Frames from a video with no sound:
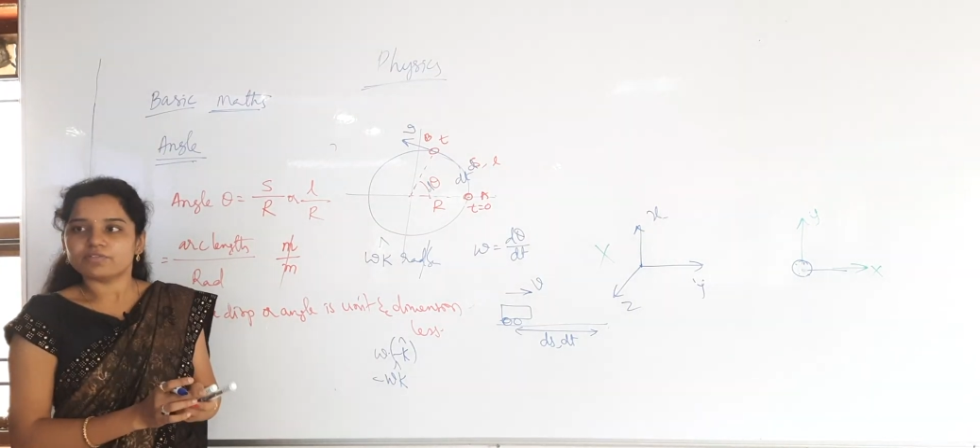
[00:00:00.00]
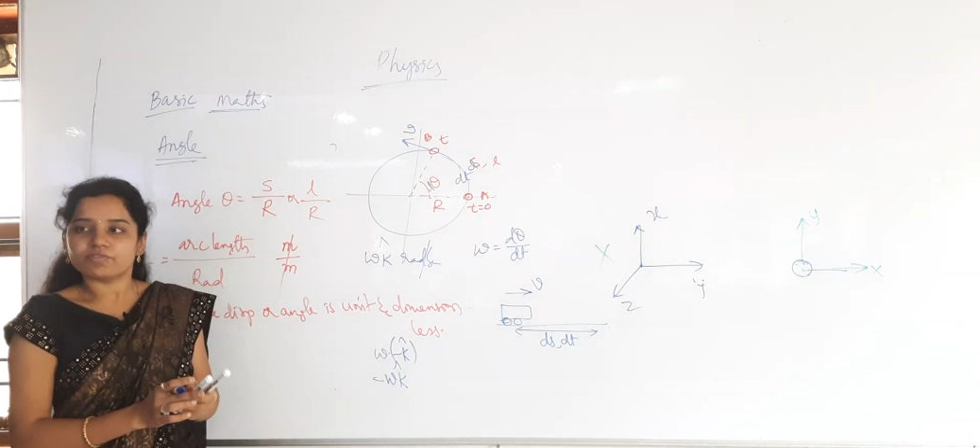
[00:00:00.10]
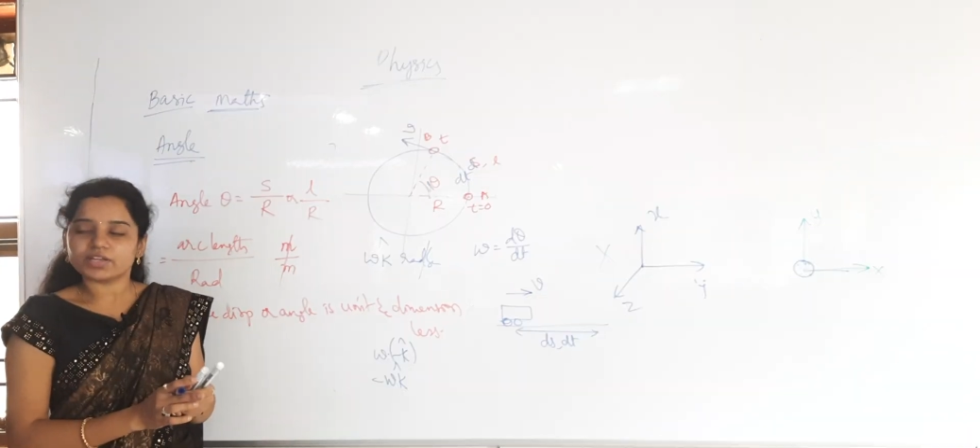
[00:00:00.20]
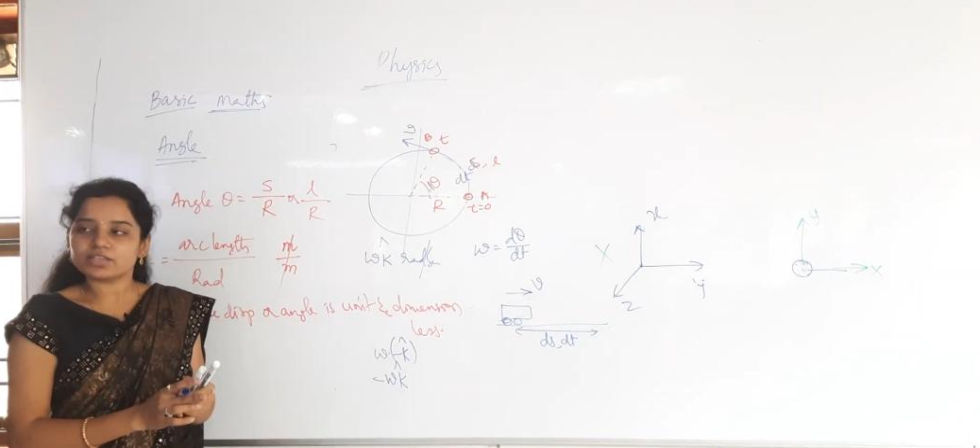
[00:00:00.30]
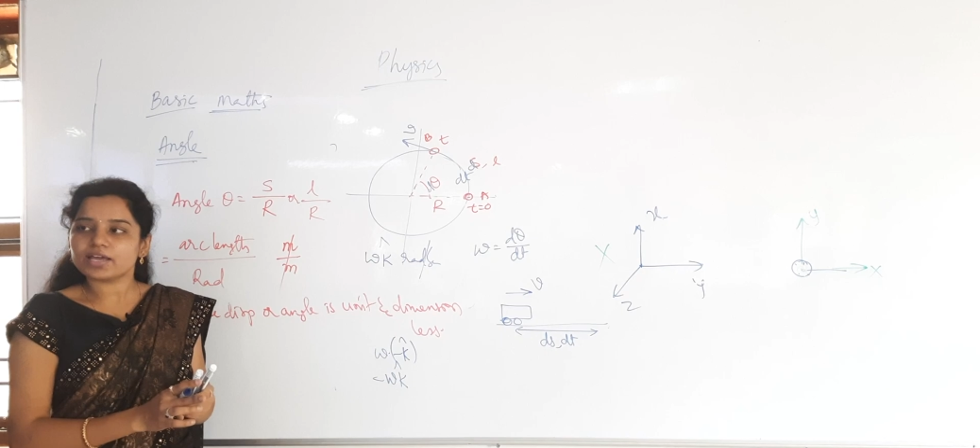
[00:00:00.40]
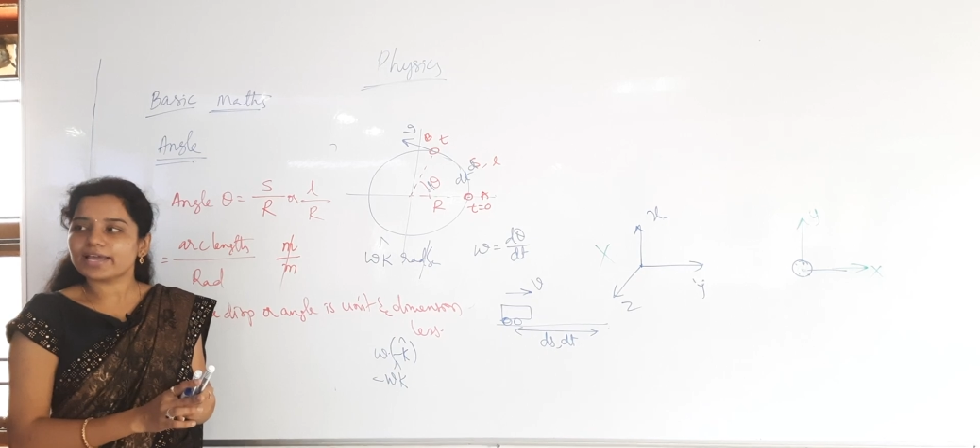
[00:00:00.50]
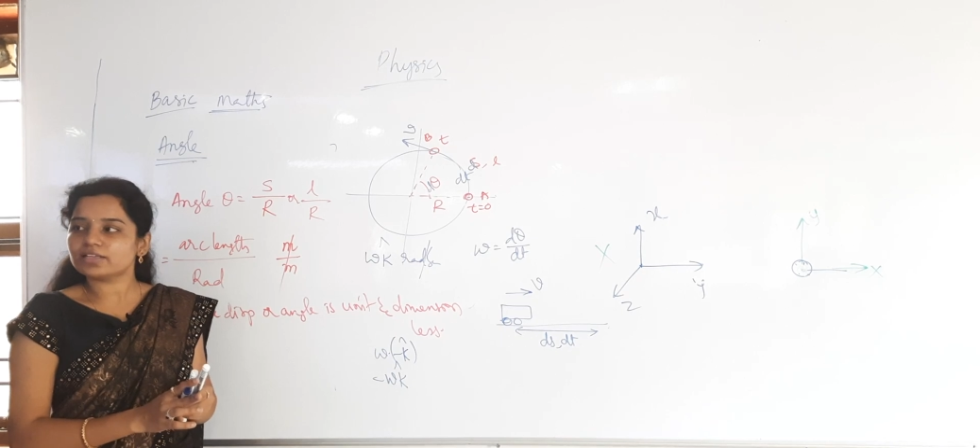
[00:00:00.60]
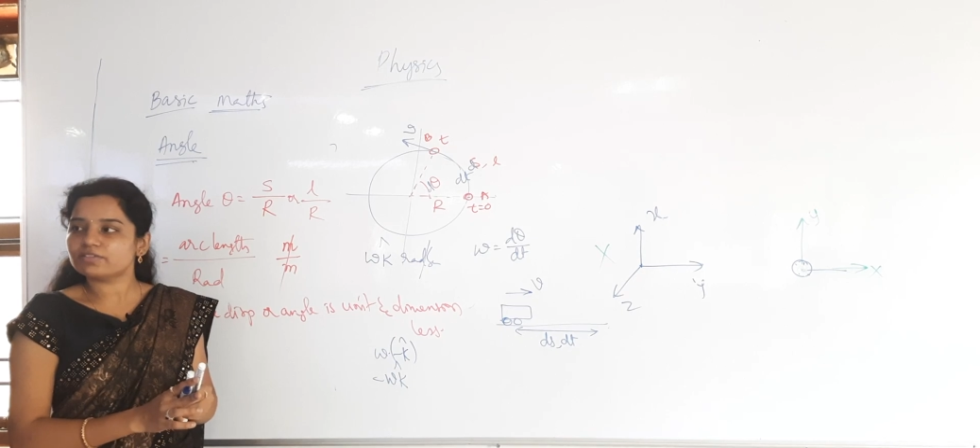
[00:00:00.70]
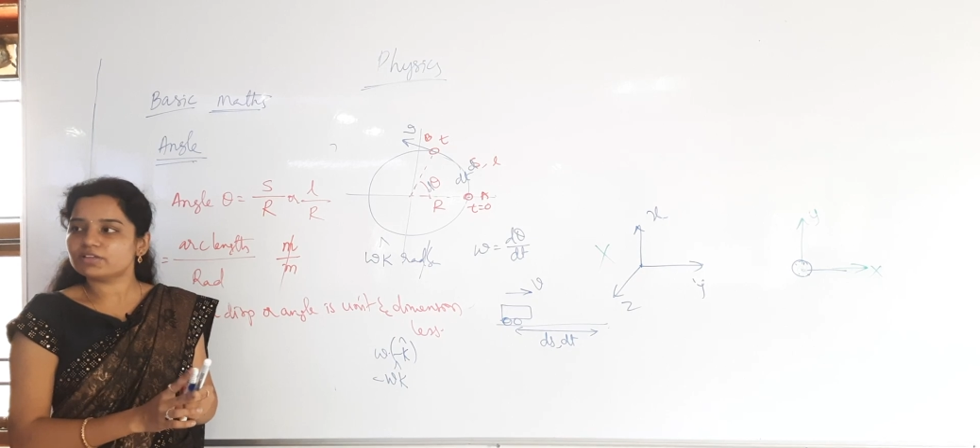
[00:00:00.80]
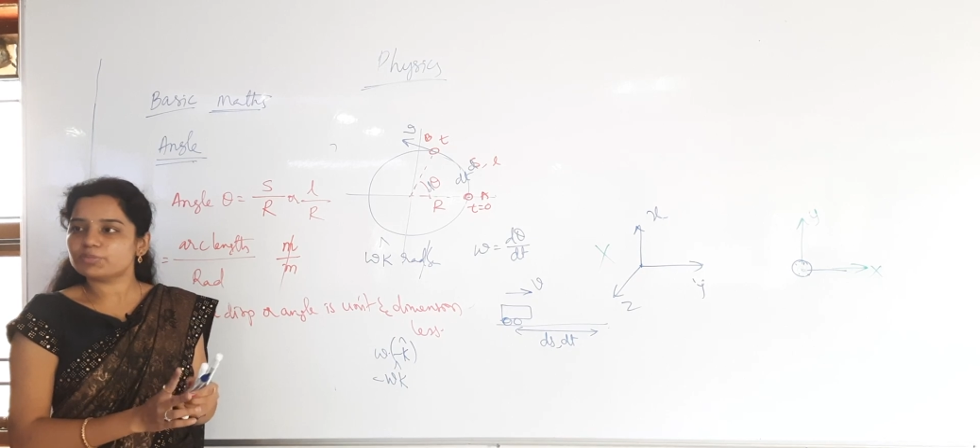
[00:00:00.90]
When the
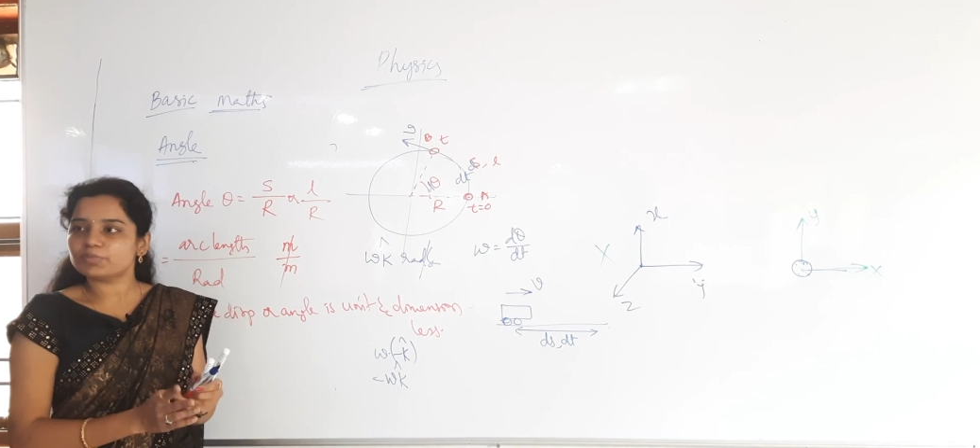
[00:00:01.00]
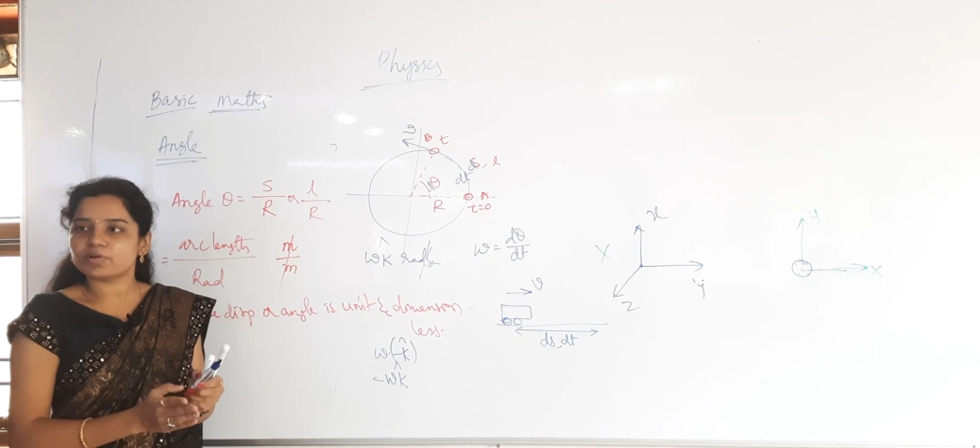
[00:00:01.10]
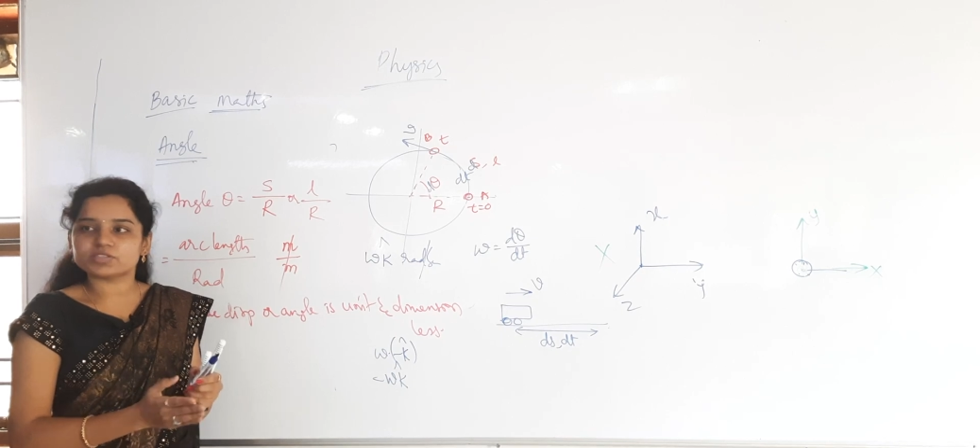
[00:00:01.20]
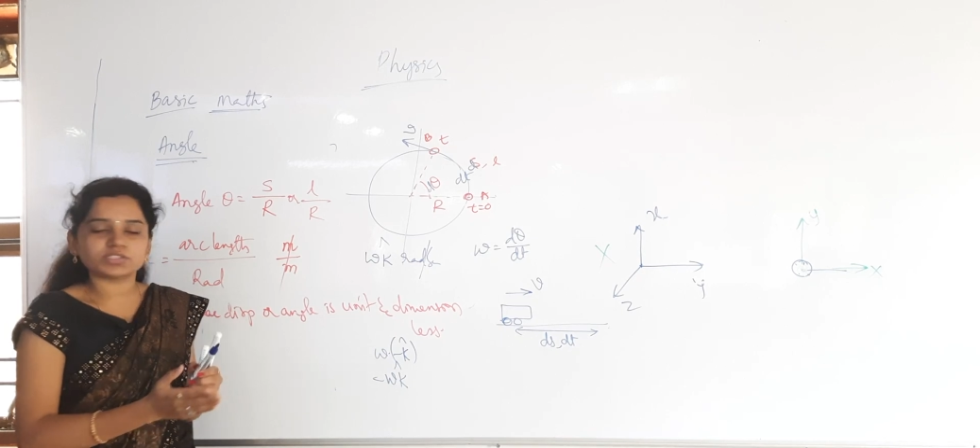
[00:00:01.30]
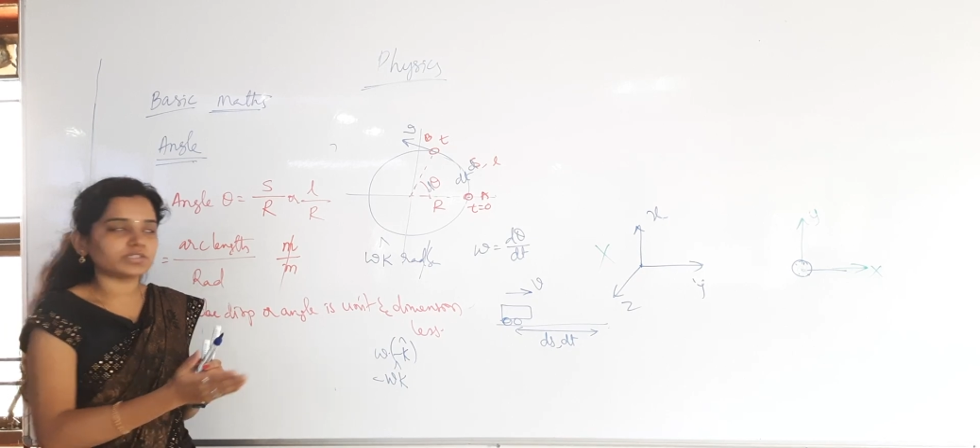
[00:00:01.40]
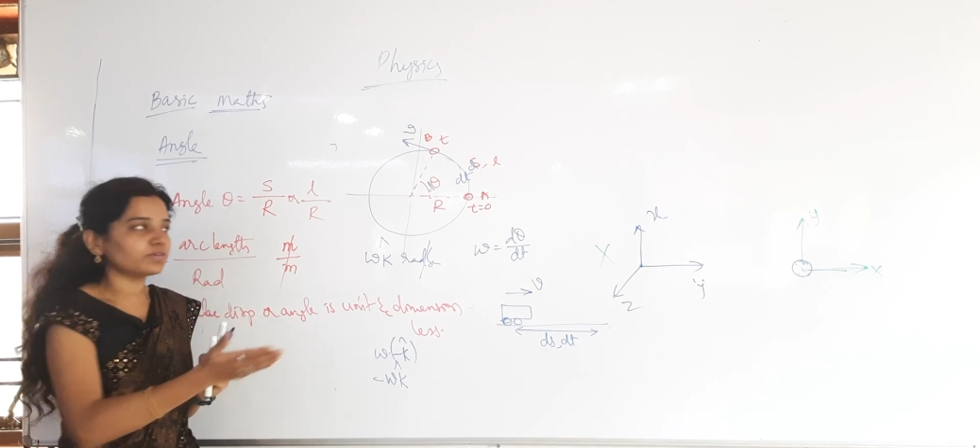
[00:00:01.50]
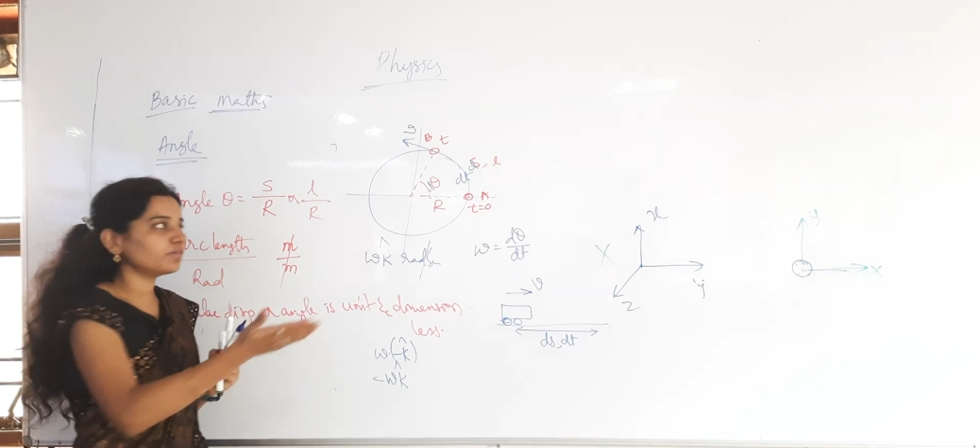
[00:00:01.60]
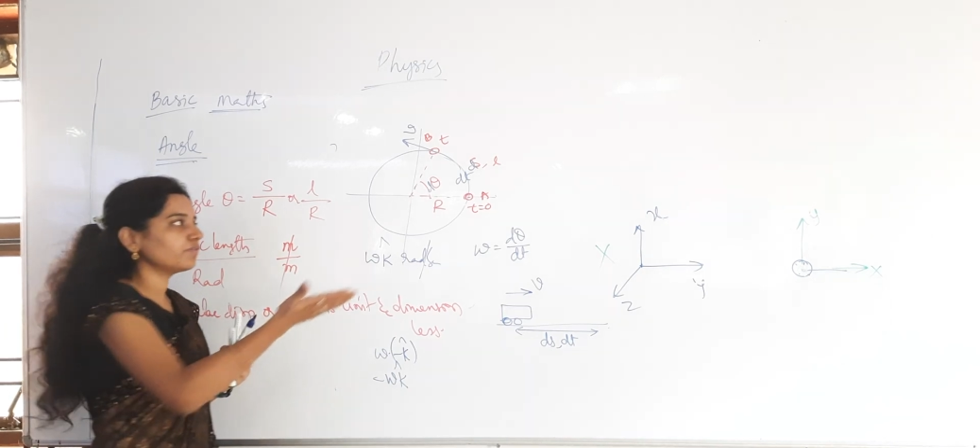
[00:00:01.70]
angle will be positive?